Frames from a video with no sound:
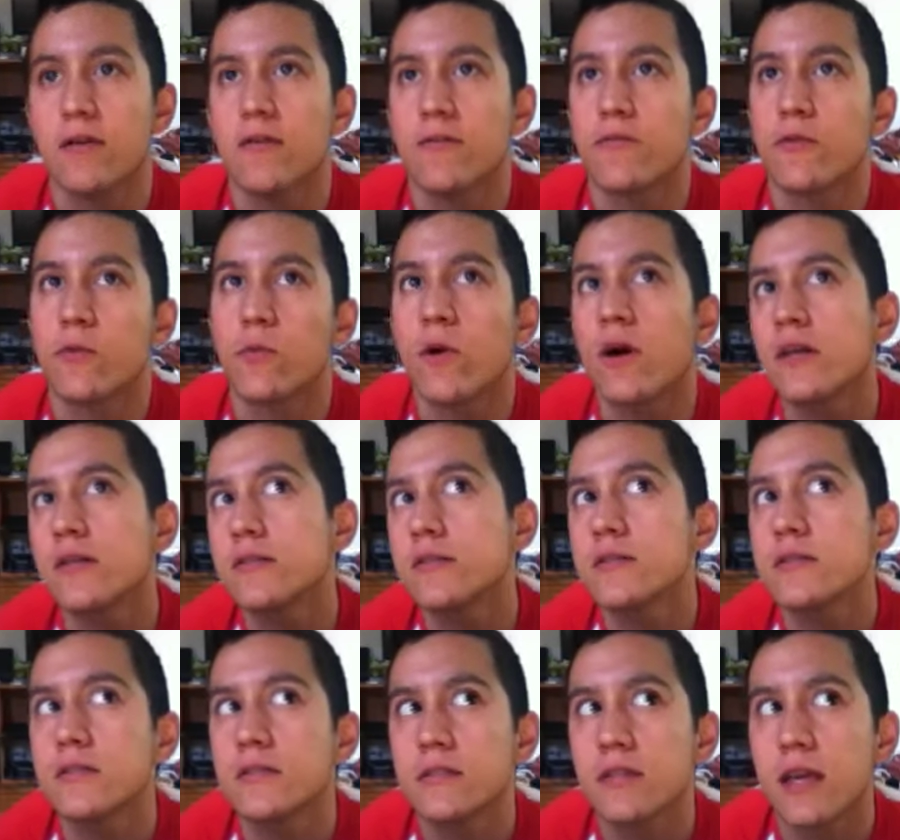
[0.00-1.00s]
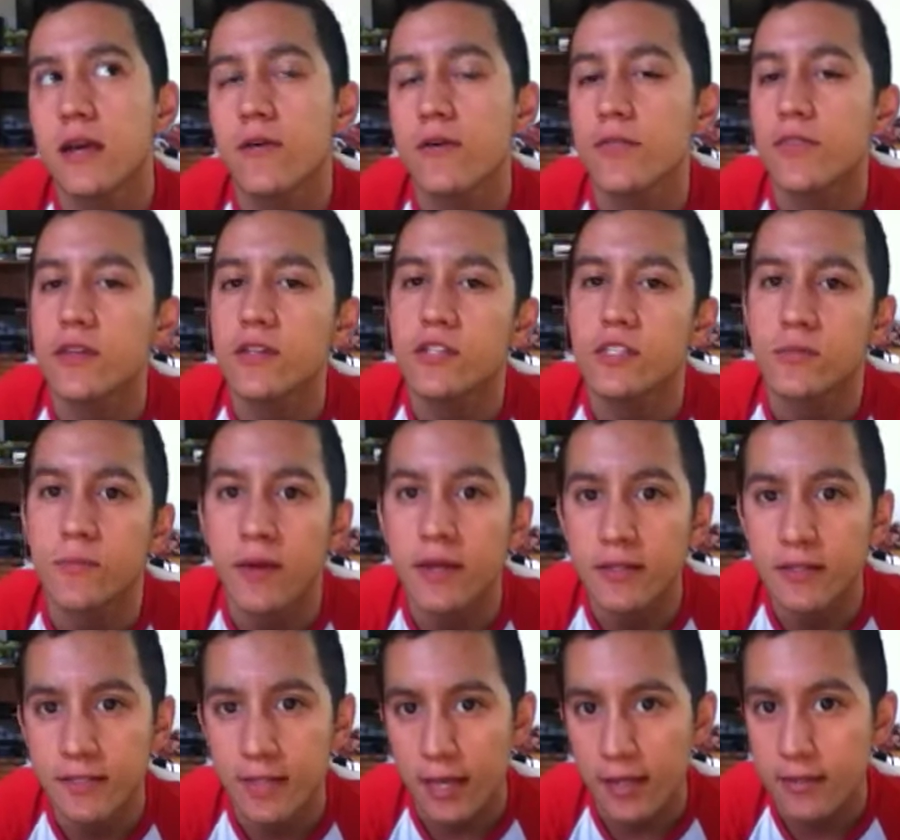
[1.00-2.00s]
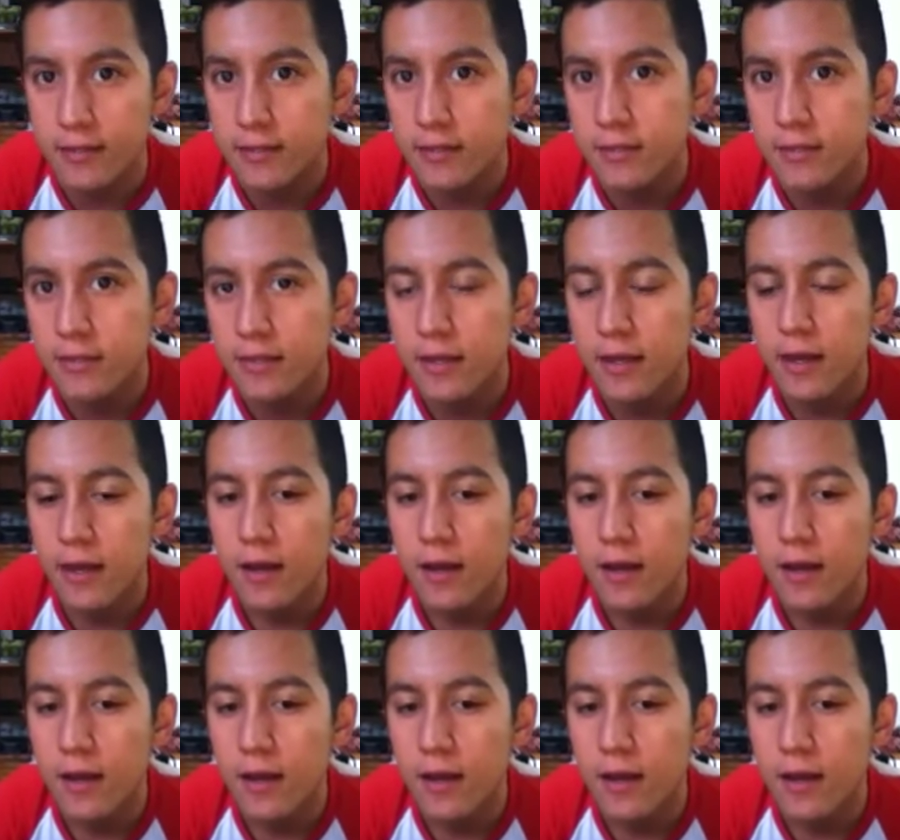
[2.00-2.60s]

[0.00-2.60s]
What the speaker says: For once, everything just made sense.